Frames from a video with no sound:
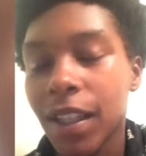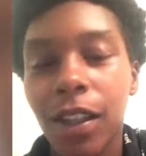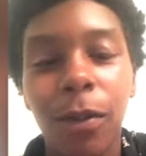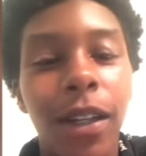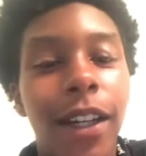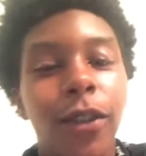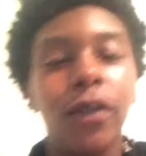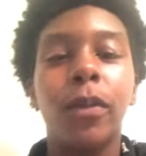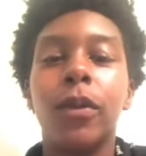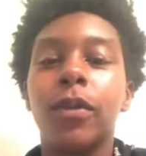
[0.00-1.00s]
We got a new
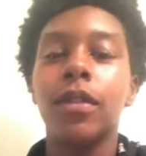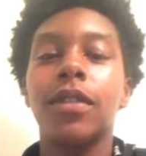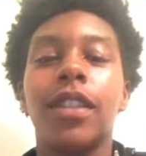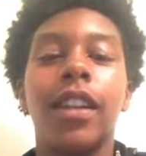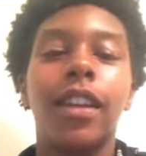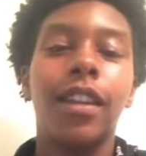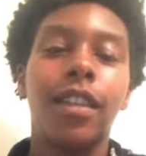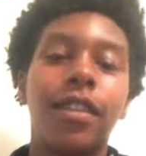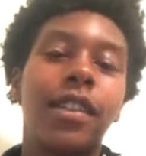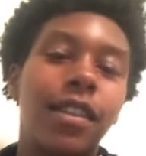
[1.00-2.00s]
moon today,
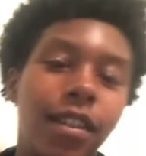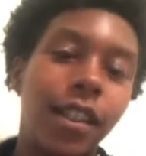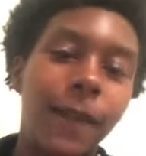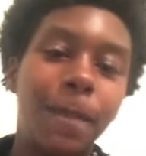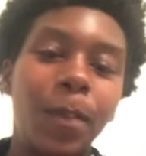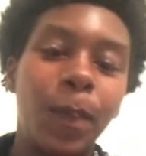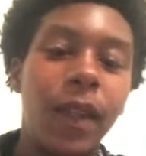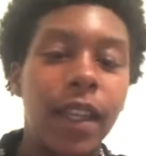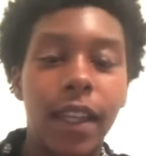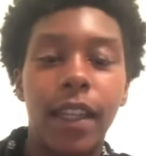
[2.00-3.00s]
tonight,
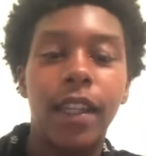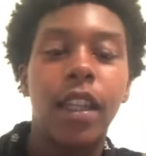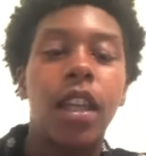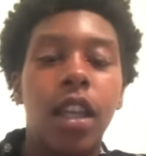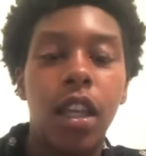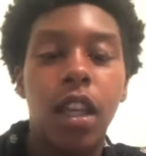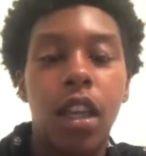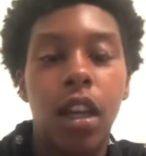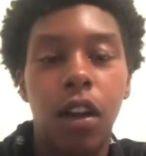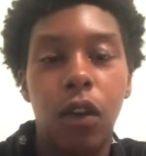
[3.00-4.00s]
and
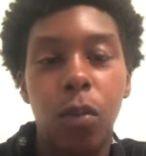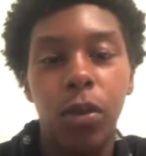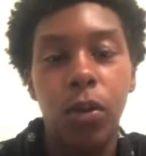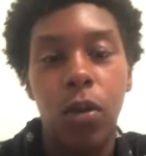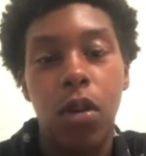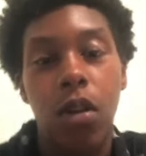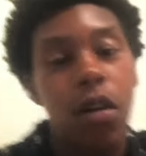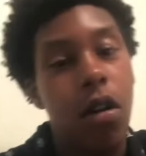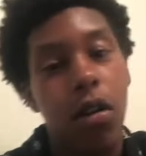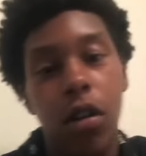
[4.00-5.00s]
I hope you
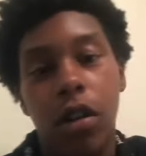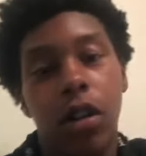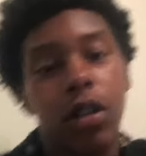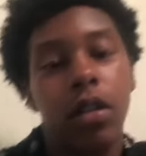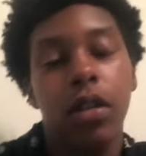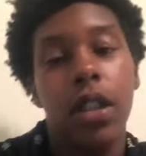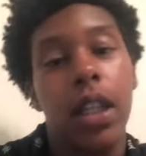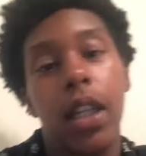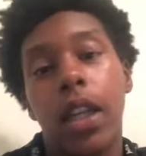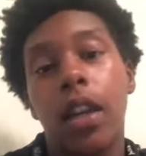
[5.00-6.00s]
all are
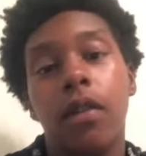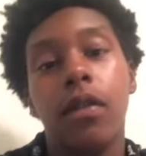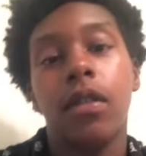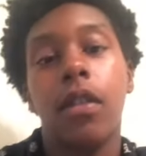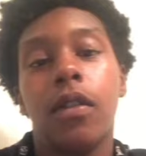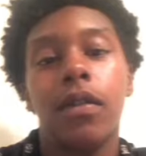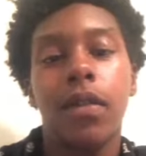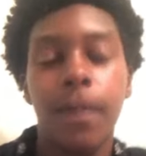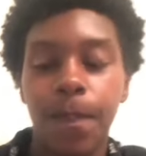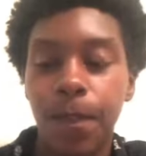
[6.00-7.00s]
taking care of yourselves.
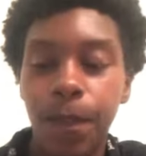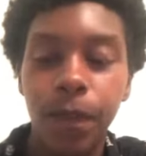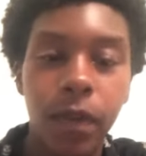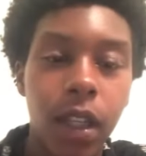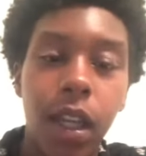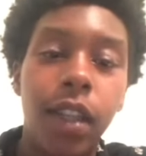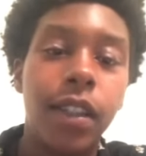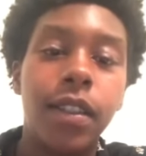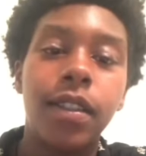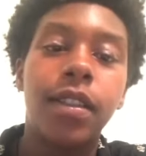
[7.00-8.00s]
At
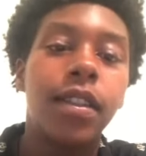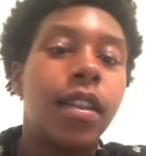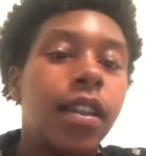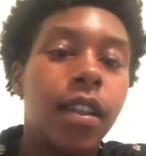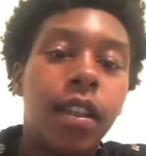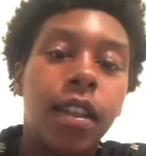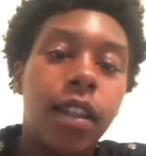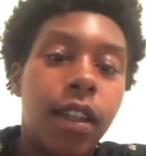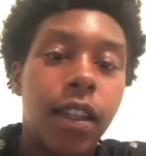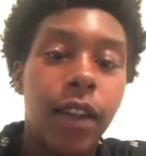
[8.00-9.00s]
least,
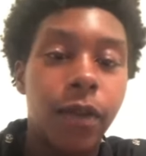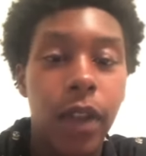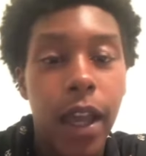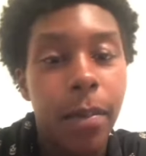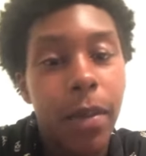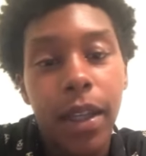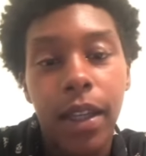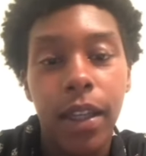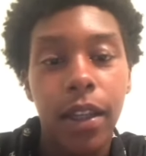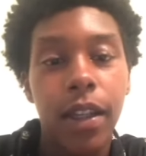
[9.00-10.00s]
if not
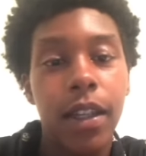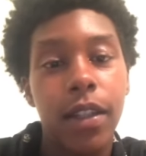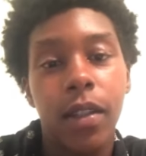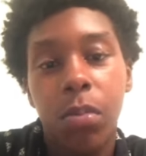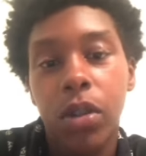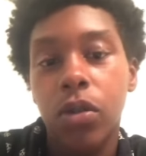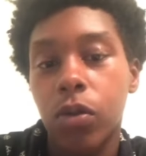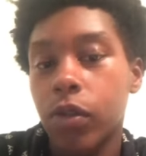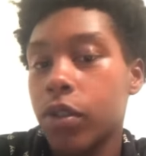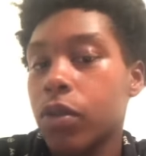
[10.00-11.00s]
making it a special
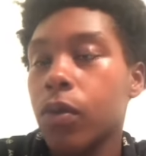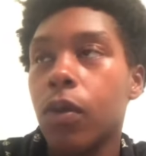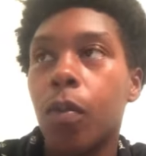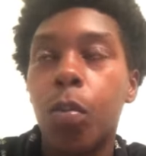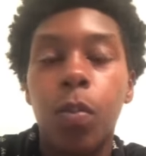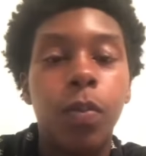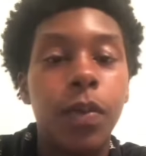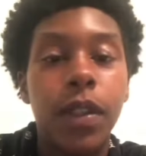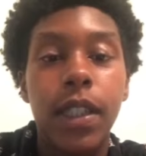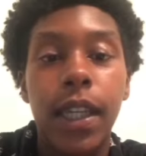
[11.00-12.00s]
ritual,
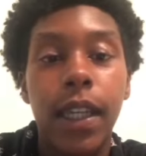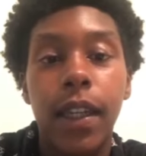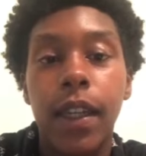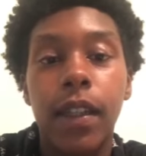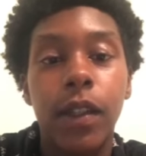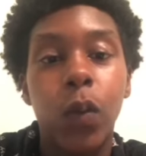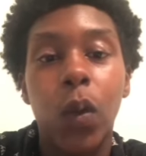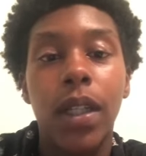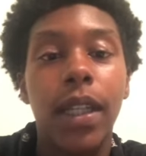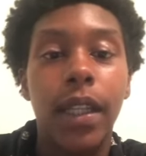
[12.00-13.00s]
taking at least one
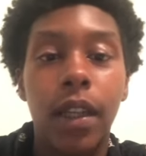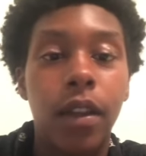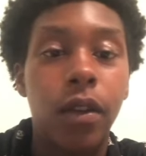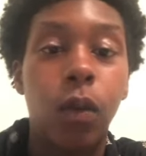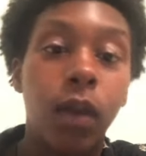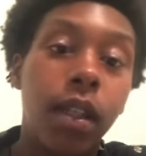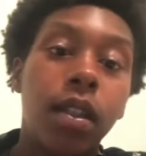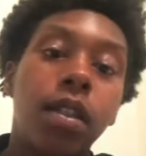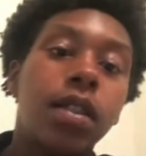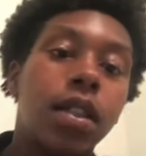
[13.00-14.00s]
day out of the week
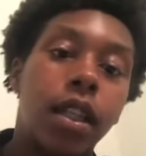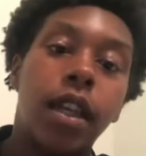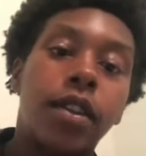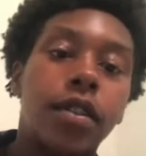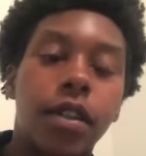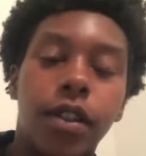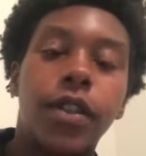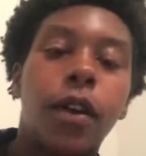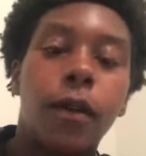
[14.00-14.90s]
to cater to yourself.